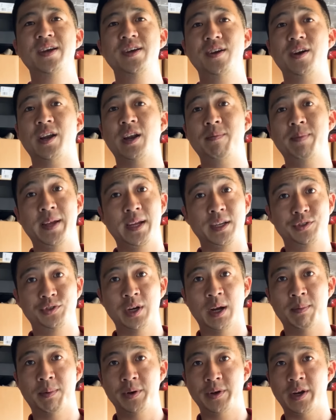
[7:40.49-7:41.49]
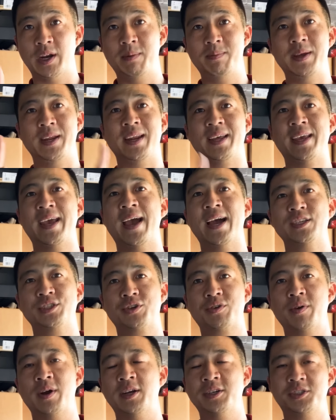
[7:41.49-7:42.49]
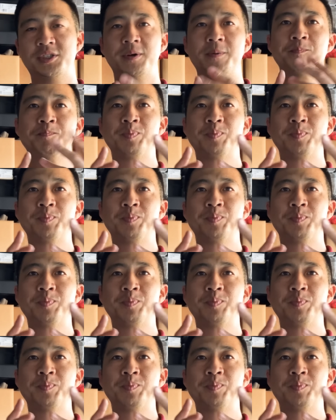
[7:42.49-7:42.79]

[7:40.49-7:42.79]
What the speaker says: you're gonna be in trouble, you're gonna be in a cash crunch.